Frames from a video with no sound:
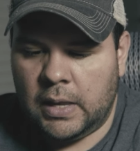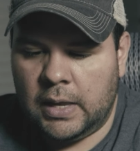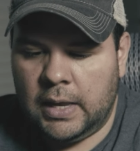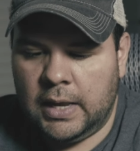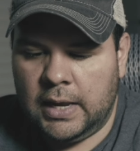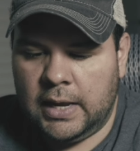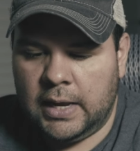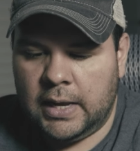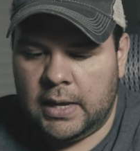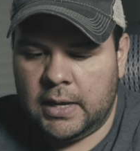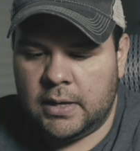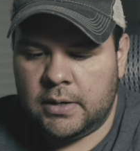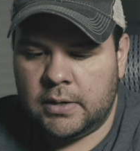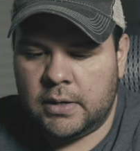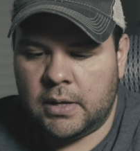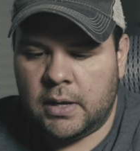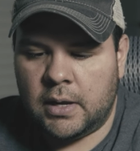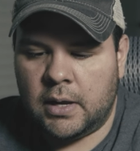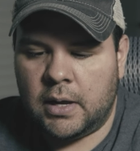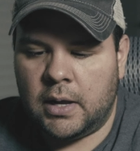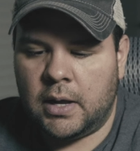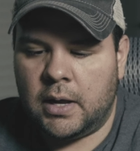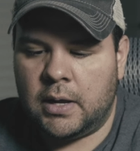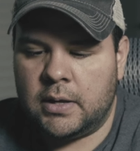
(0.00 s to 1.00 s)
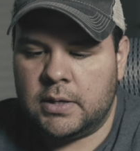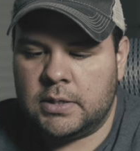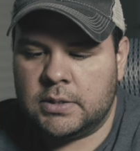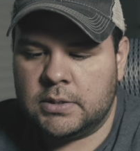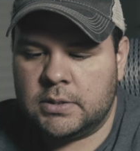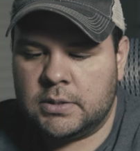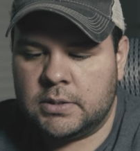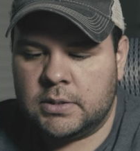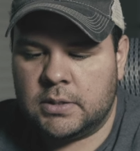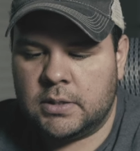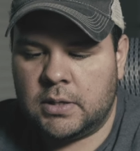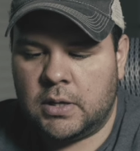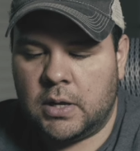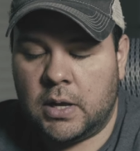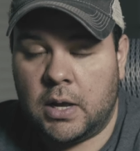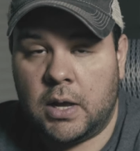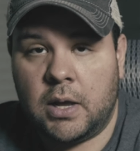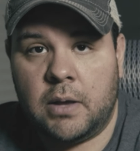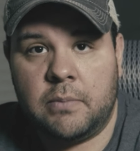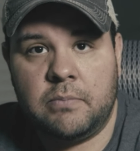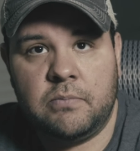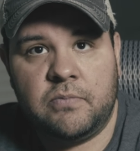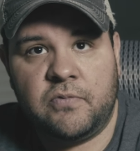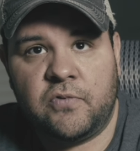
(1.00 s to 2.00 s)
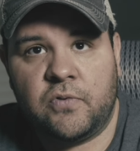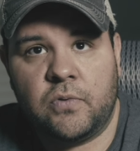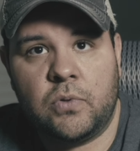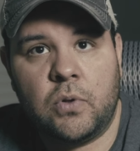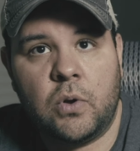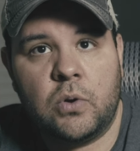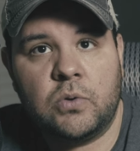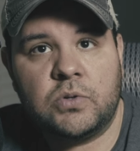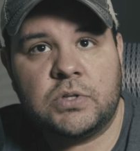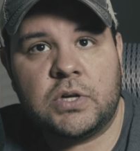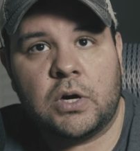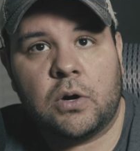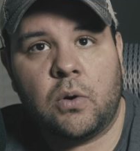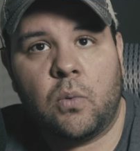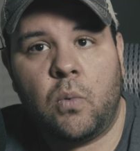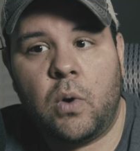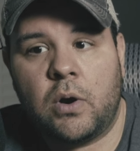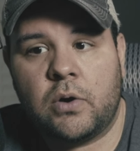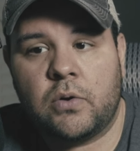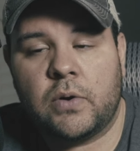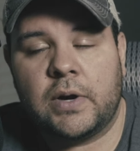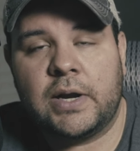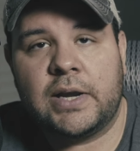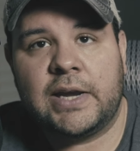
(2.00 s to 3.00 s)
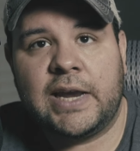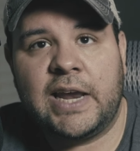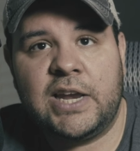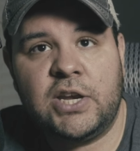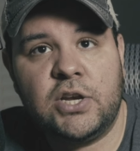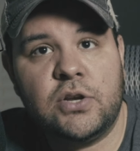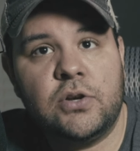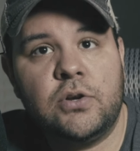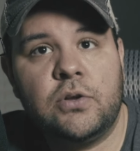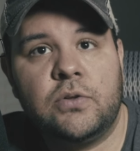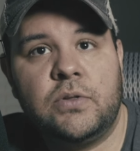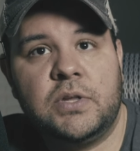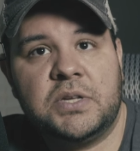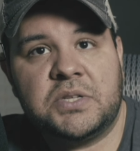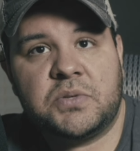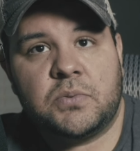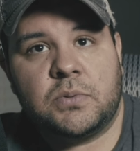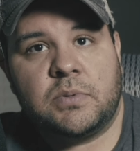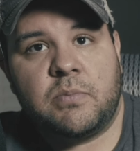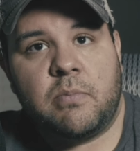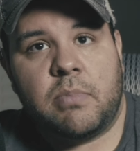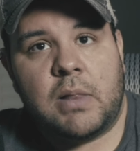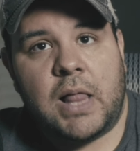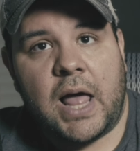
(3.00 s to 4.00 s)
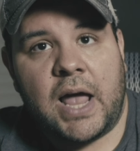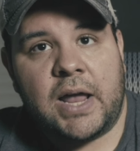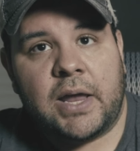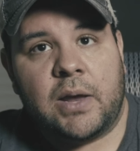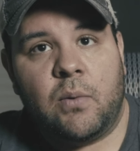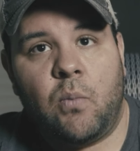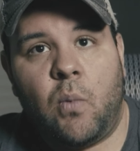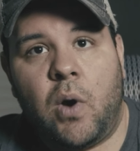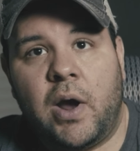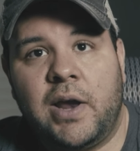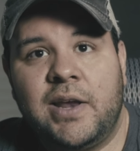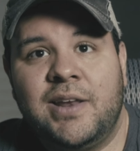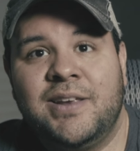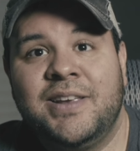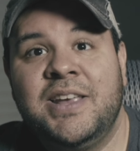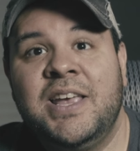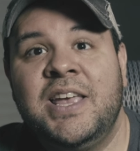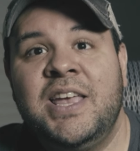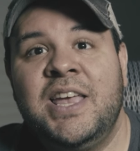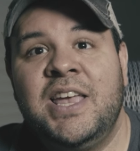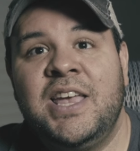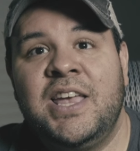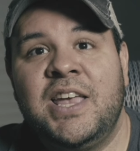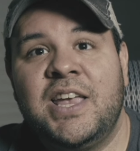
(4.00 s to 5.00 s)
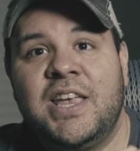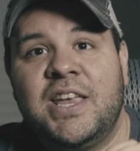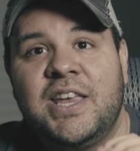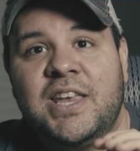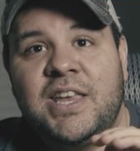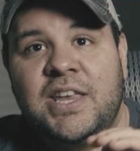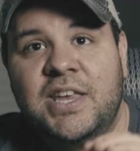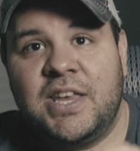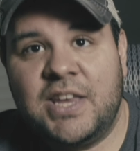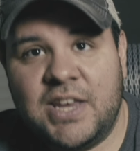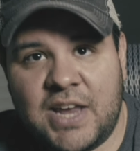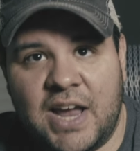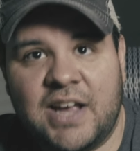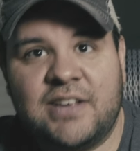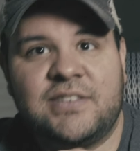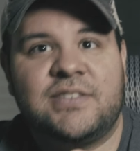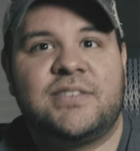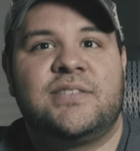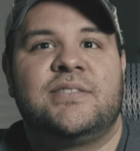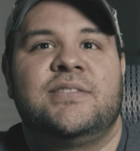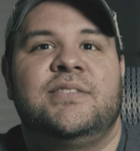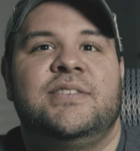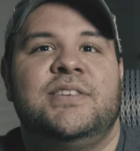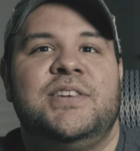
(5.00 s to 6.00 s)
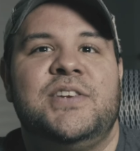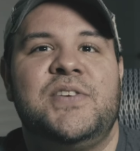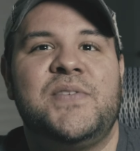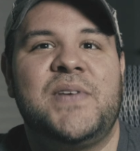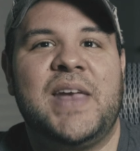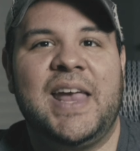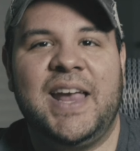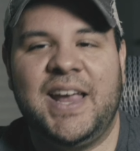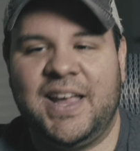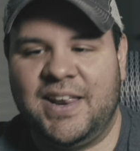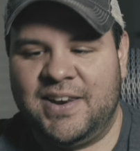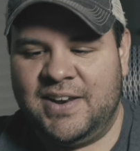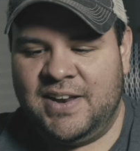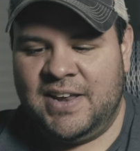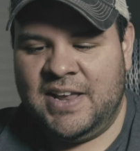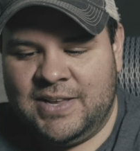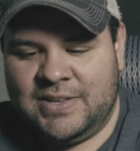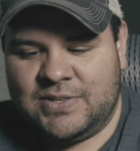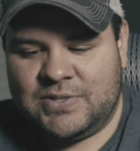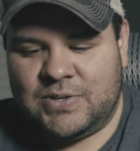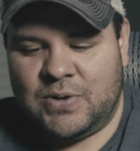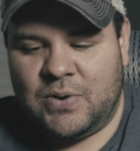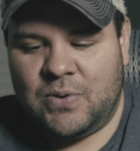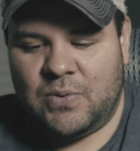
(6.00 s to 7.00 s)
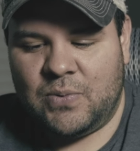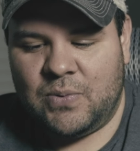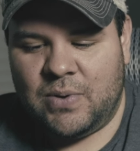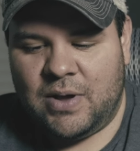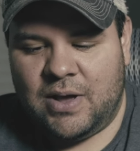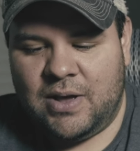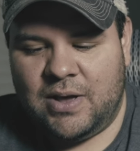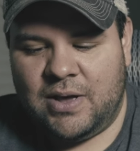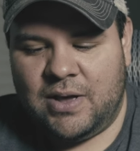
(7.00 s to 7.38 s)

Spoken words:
And for those that are wondering, can you do this with black and white? Yes, you can. So